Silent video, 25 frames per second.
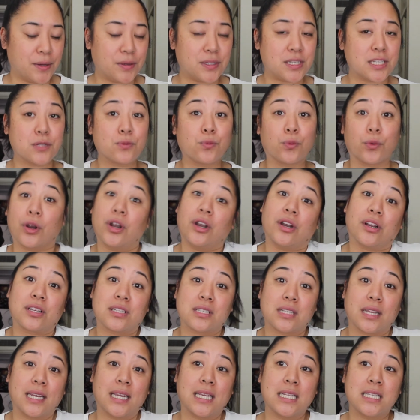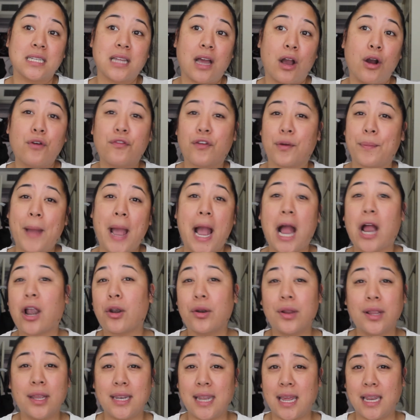it just works. Like it's not
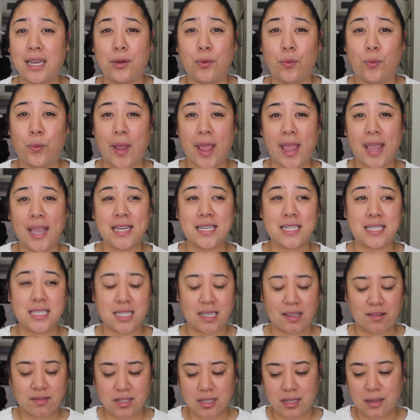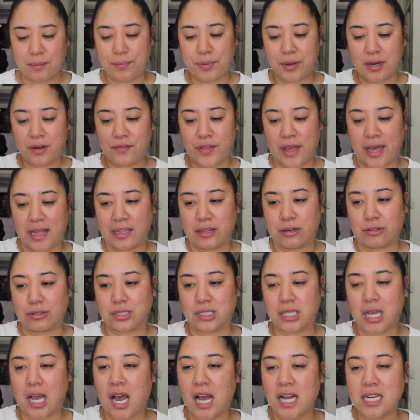overpowering in any way, it just gives it a bit of that little
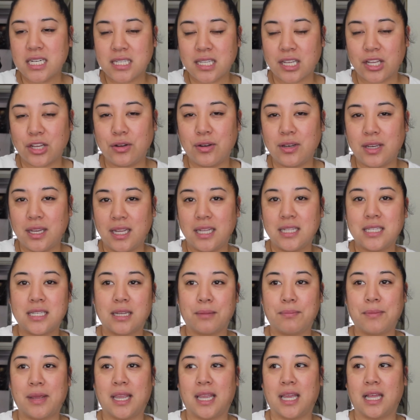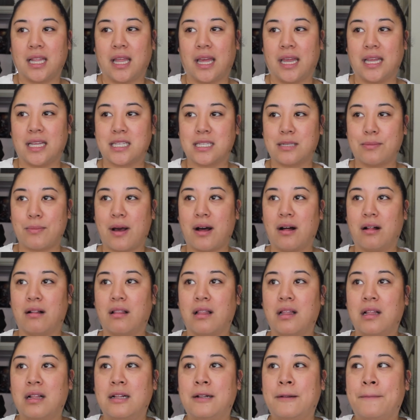touch that you need to make it like
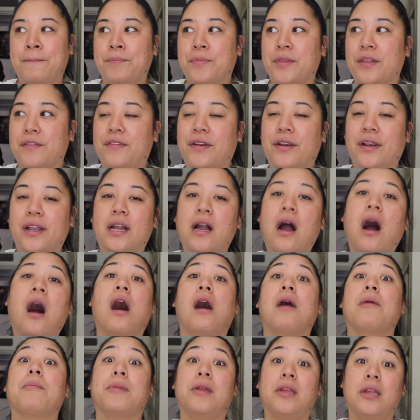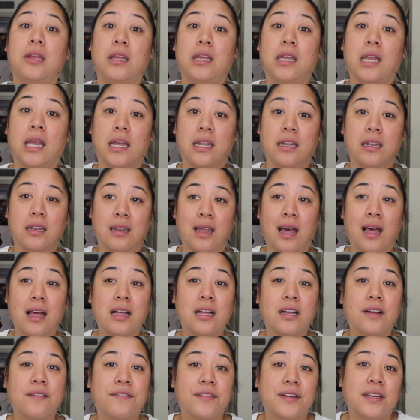smell very calming and
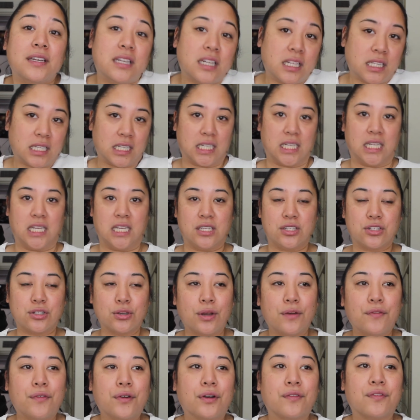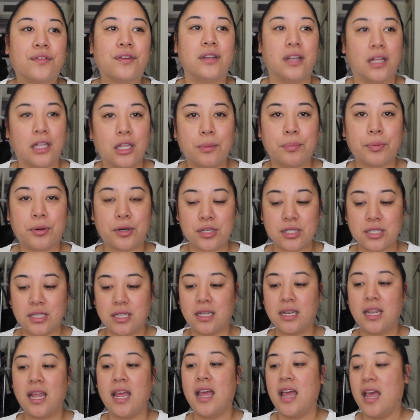vanilla-y. So if you're a vanilla
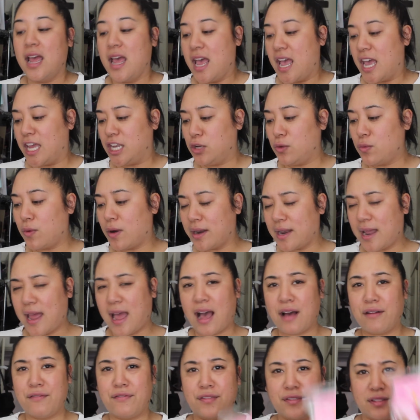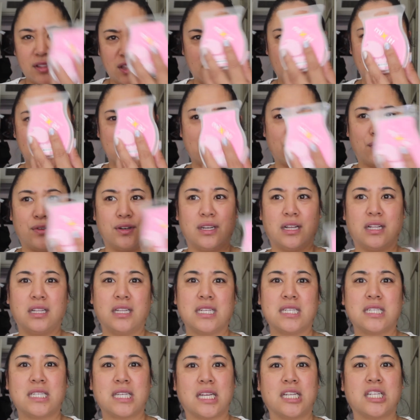person and you want to have this
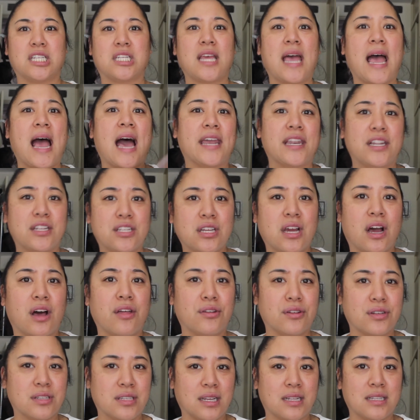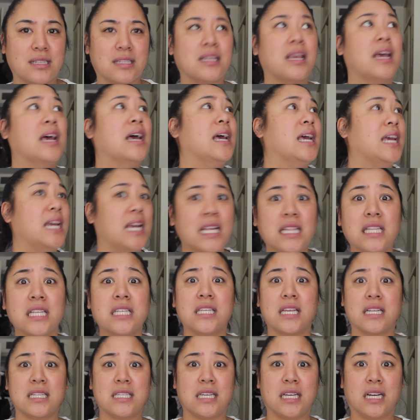vanilla scent added to other scents in the
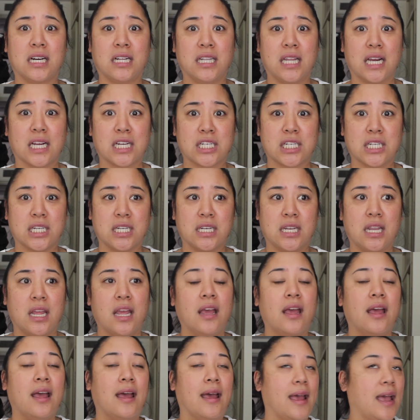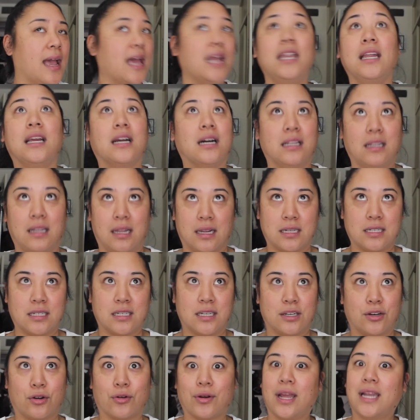Scentsy collection, any
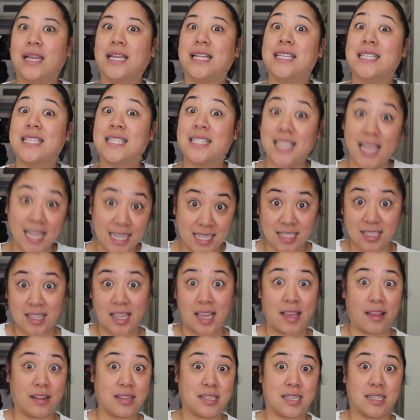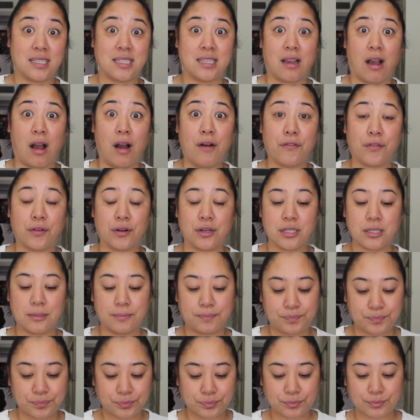collection or any scent that Scentsy
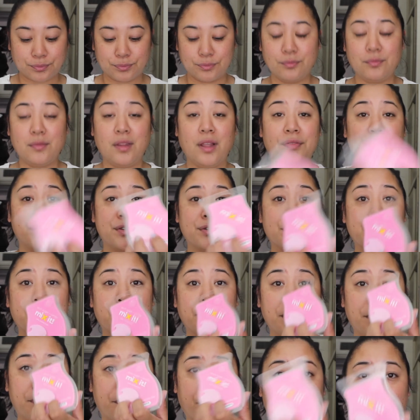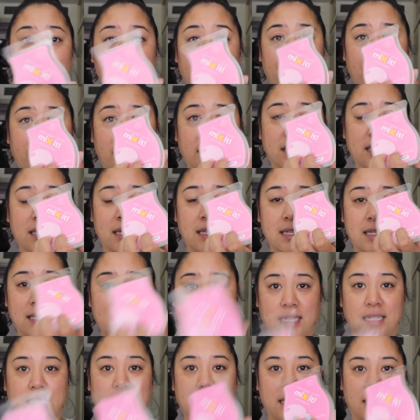offers, this would be the perfect
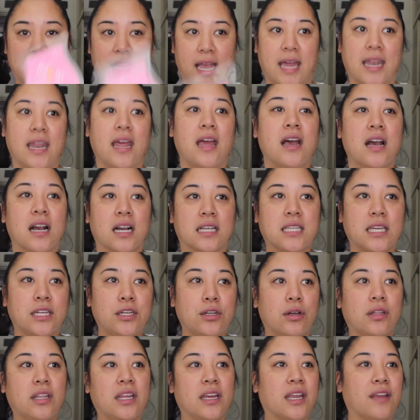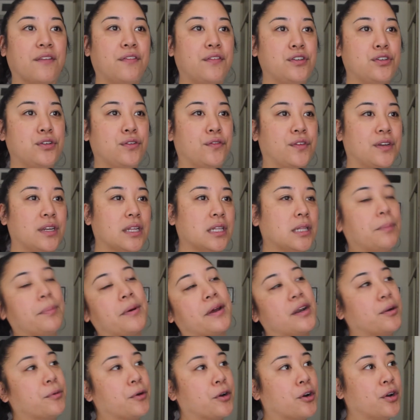scent to get. Because I know like if you do vanilla
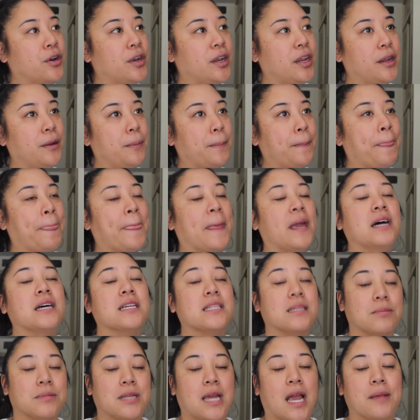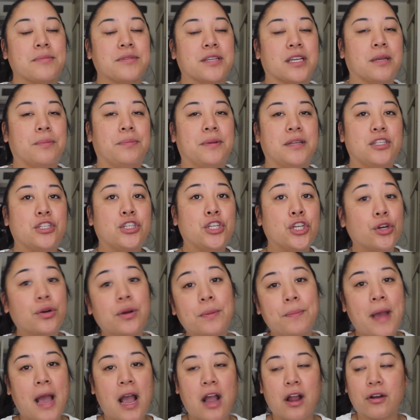buttercream, sometimes it could be too
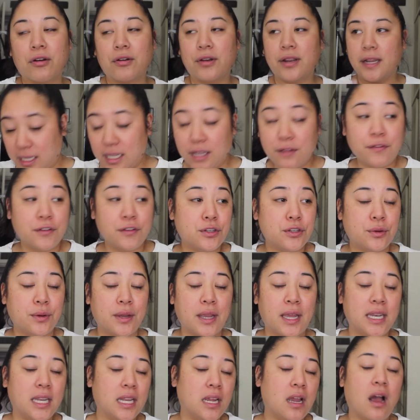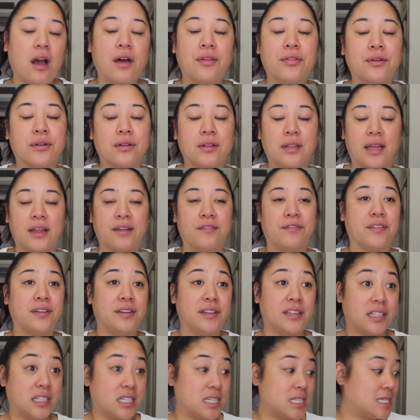empowering. Like, do any other like
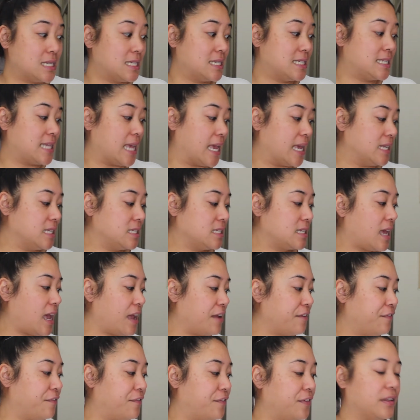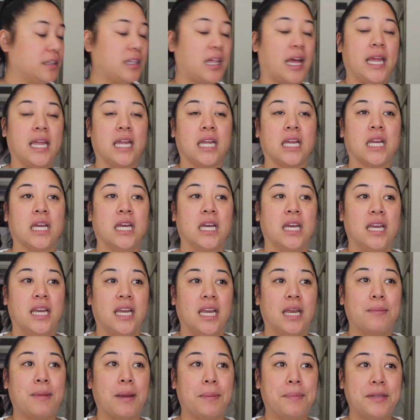vanilla scent, I feel like
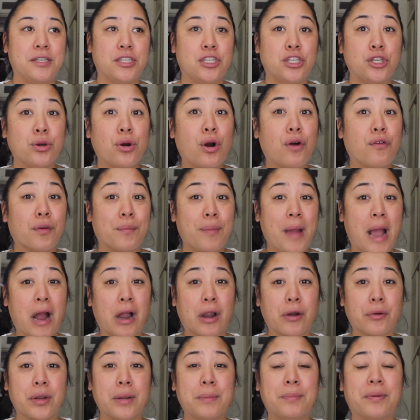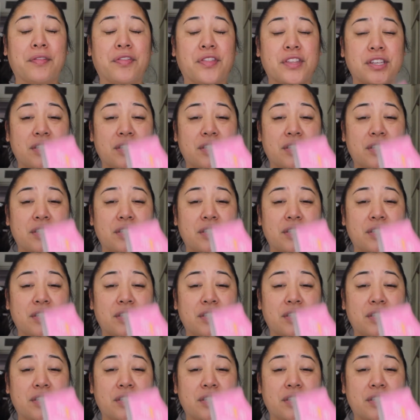it might be too overpowering, but